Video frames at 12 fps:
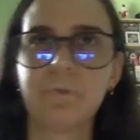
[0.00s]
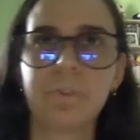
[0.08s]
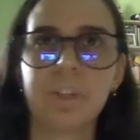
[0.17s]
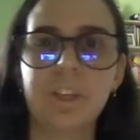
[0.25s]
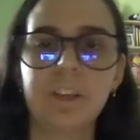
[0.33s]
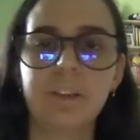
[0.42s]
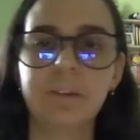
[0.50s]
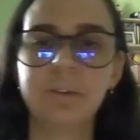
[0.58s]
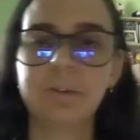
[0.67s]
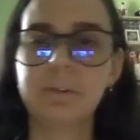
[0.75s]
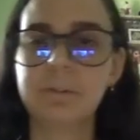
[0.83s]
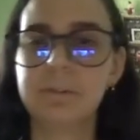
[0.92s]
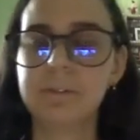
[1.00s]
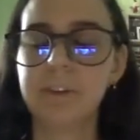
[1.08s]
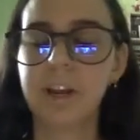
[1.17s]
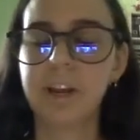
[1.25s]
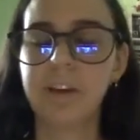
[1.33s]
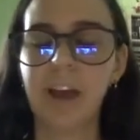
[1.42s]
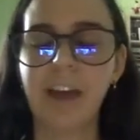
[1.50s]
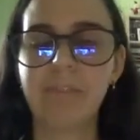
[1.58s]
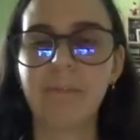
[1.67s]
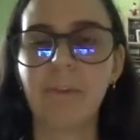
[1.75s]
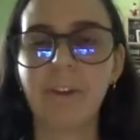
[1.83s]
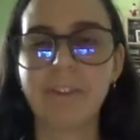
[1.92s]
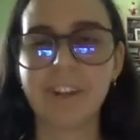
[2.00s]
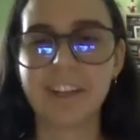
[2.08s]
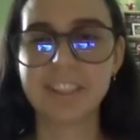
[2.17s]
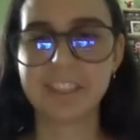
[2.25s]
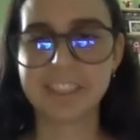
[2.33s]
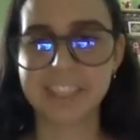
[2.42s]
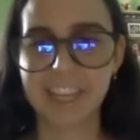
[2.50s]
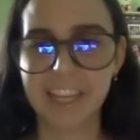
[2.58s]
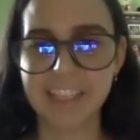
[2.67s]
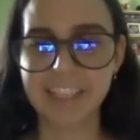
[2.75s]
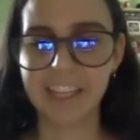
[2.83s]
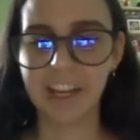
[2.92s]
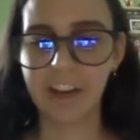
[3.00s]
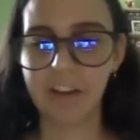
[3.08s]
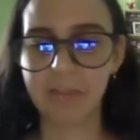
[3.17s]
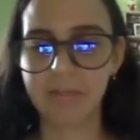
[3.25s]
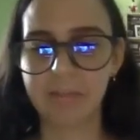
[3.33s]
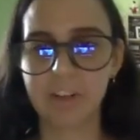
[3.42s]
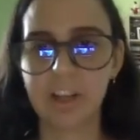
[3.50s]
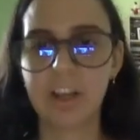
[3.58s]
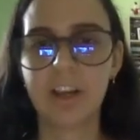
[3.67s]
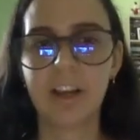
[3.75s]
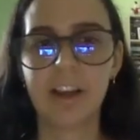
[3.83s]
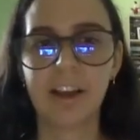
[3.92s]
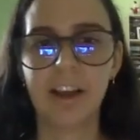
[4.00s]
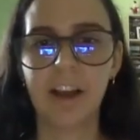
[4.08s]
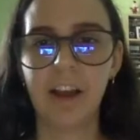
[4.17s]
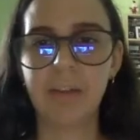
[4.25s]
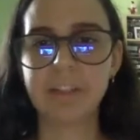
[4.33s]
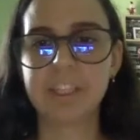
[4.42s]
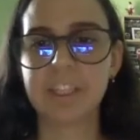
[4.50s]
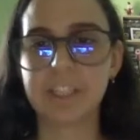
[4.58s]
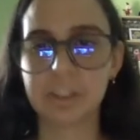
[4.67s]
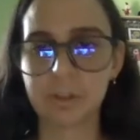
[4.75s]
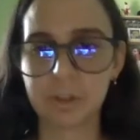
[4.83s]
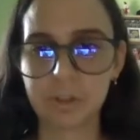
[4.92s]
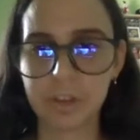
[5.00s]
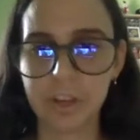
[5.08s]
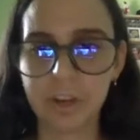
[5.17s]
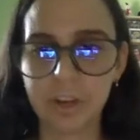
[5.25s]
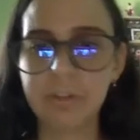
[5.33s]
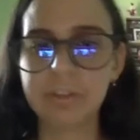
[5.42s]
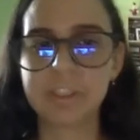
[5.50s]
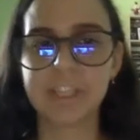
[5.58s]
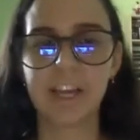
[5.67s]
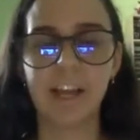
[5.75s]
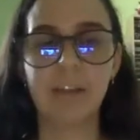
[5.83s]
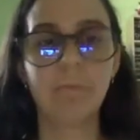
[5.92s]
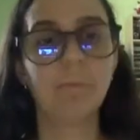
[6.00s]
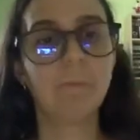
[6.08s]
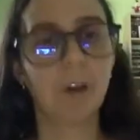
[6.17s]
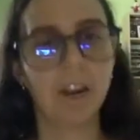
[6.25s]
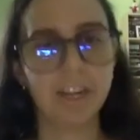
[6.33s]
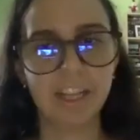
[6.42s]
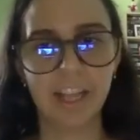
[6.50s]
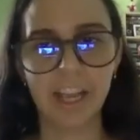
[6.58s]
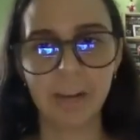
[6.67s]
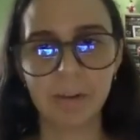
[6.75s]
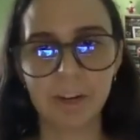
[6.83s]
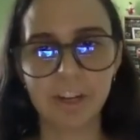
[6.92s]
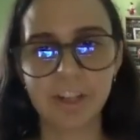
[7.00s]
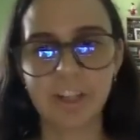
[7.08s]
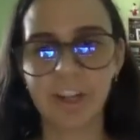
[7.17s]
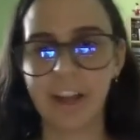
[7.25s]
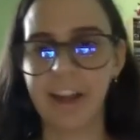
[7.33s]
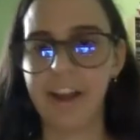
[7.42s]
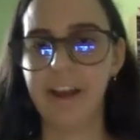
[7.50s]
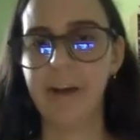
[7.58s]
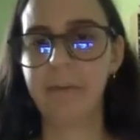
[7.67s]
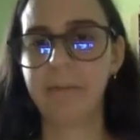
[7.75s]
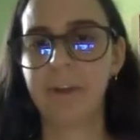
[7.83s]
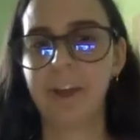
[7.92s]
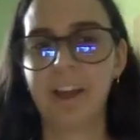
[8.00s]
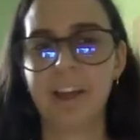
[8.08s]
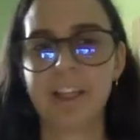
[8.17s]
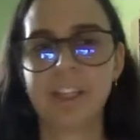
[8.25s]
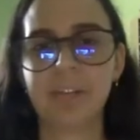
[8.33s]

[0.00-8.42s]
you have more of an understanding of, I would say, social cues and body language. So